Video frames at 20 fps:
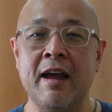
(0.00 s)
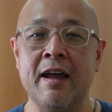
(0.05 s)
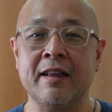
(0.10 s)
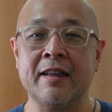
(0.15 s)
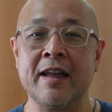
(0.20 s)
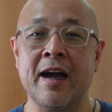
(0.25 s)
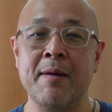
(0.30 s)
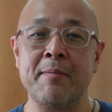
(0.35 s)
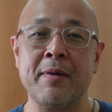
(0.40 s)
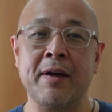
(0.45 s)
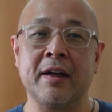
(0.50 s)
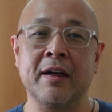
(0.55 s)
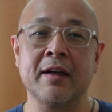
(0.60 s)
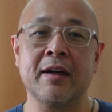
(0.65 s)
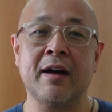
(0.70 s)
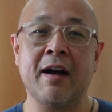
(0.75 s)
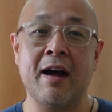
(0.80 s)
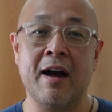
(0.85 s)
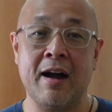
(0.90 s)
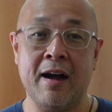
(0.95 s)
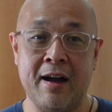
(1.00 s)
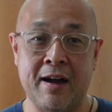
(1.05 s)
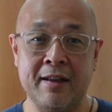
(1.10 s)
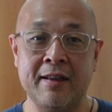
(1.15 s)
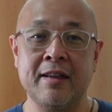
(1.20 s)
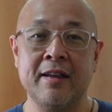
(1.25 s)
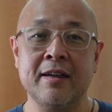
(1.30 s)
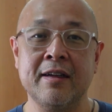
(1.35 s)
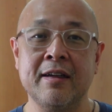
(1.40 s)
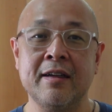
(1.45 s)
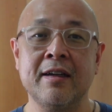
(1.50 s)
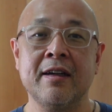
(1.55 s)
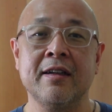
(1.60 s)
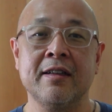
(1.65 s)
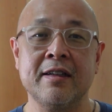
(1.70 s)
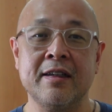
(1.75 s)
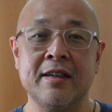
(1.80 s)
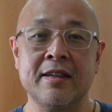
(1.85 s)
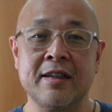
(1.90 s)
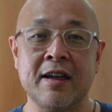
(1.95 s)
and Time Maker are under
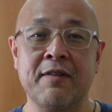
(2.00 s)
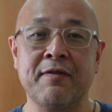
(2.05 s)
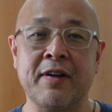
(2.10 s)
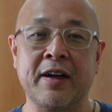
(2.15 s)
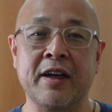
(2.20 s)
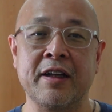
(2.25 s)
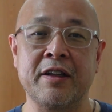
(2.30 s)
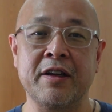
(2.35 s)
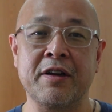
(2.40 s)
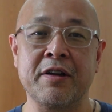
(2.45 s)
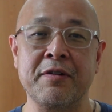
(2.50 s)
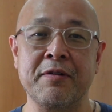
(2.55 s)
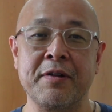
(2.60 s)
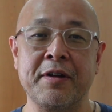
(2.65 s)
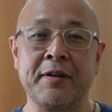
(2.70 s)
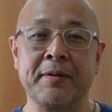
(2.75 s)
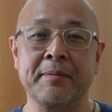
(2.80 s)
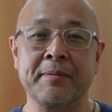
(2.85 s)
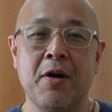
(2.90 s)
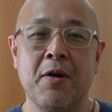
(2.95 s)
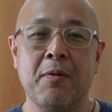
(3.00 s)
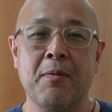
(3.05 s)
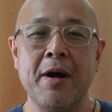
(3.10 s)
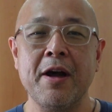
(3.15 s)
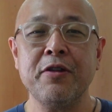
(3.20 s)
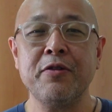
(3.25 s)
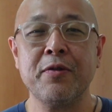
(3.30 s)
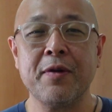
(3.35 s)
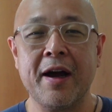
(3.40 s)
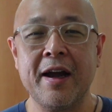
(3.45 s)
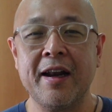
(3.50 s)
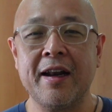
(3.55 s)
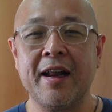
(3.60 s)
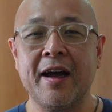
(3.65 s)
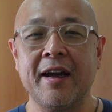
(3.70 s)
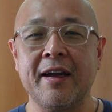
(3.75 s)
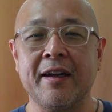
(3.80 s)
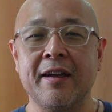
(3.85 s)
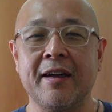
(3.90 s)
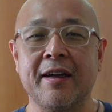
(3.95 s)
the sci-fi category. Why do I
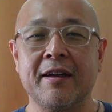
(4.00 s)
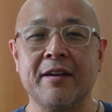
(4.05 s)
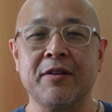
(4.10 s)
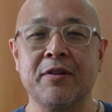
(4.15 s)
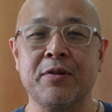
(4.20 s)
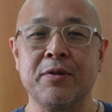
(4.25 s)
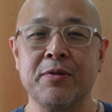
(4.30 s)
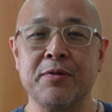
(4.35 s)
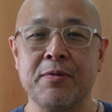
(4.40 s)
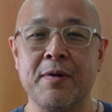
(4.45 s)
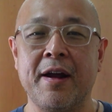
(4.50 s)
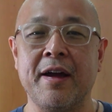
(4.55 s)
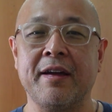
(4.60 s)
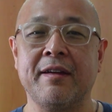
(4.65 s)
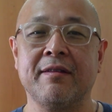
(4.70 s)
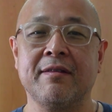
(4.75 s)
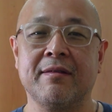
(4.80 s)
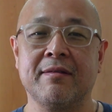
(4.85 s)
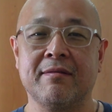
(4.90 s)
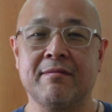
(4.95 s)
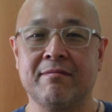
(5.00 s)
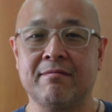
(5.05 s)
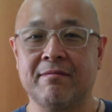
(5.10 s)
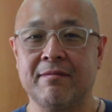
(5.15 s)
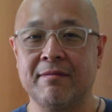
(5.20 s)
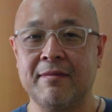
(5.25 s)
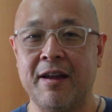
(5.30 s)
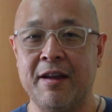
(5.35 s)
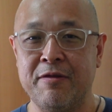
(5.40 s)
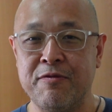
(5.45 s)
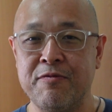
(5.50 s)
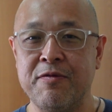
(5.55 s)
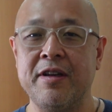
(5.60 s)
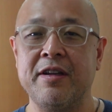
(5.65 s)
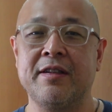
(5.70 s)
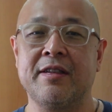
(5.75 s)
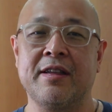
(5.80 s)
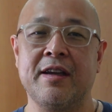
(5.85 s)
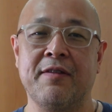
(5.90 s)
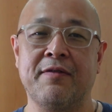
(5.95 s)
like to write and
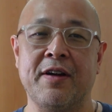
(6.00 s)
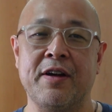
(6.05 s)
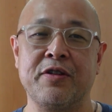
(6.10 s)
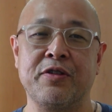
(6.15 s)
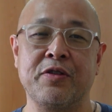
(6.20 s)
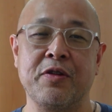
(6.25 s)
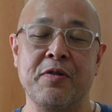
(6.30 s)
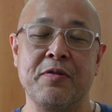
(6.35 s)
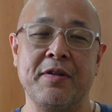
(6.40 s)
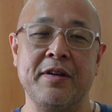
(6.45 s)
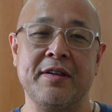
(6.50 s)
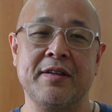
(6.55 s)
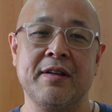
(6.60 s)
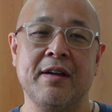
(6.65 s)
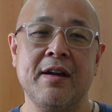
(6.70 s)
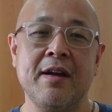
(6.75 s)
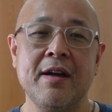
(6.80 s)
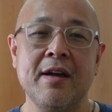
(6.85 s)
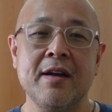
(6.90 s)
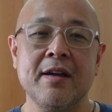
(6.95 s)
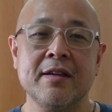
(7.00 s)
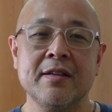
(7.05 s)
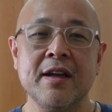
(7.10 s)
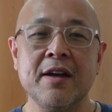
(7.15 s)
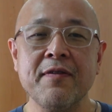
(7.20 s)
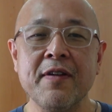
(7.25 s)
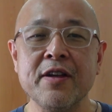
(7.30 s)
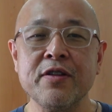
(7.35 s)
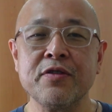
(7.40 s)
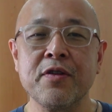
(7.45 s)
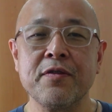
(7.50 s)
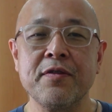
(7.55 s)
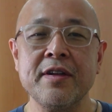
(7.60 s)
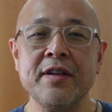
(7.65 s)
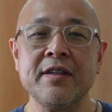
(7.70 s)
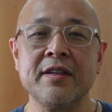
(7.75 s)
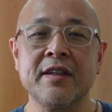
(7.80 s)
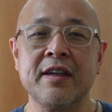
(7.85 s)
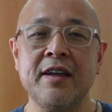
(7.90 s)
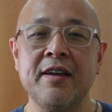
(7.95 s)
read sci-fi stories? Sci-fi
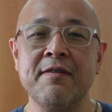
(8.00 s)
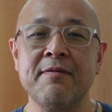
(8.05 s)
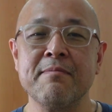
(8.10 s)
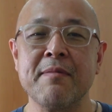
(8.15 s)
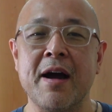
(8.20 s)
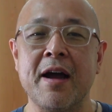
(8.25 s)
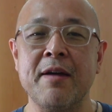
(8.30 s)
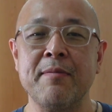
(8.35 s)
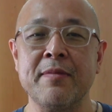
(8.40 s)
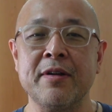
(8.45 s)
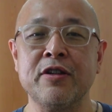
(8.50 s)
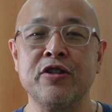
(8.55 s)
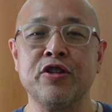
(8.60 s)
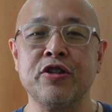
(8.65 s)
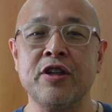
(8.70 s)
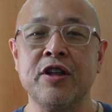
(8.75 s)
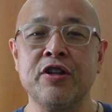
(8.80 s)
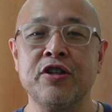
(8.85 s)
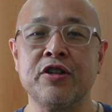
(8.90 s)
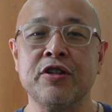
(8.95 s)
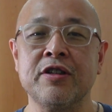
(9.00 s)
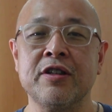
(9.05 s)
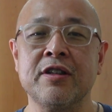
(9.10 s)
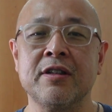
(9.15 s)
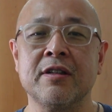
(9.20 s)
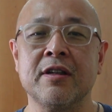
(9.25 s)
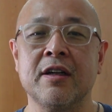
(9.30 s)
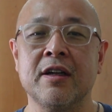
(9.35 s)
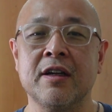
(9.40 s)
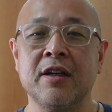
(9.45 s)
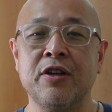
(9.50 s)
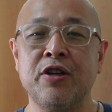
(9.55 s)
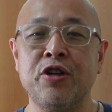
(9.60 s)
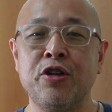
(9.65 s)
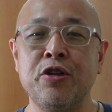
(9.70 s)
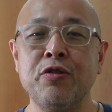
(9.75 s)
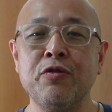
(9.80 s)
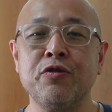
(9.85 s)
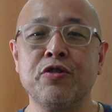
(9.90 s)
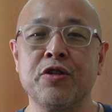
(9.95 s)
stories give my imagination a
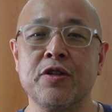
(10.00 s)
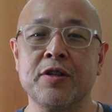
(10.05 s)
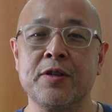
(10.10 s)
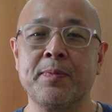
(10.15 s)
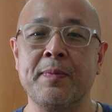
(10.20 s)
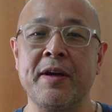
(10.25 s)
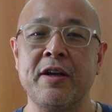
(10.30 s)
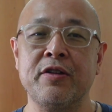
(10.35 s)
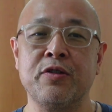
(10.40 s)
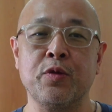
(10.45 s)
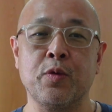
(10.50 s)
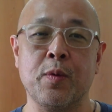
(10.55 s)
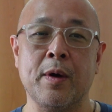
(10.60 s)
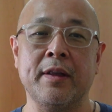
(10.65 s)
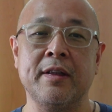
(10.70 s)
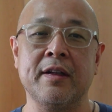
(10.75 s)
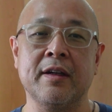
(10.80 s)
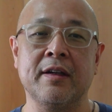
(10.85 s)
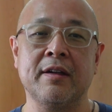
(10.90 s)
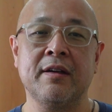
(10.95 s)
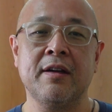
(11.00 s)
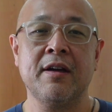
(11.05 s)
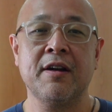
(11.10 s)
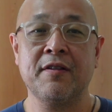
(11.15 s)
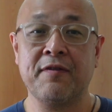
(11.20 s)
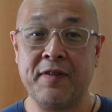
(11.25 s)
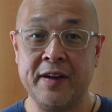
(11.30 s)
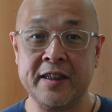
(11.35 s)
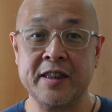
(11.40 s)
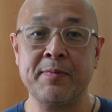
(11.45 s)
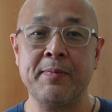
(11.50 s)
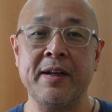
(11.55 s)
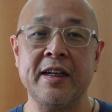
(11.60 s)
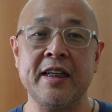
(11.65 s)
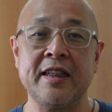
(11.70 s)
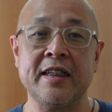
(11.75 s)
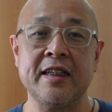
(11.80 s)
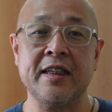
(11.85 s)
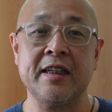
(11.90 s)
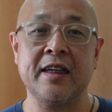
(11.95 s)
huge space to wander,
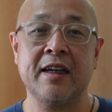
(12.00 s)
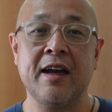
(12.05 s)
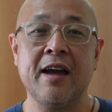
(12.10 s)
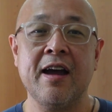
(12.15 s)
flexibility.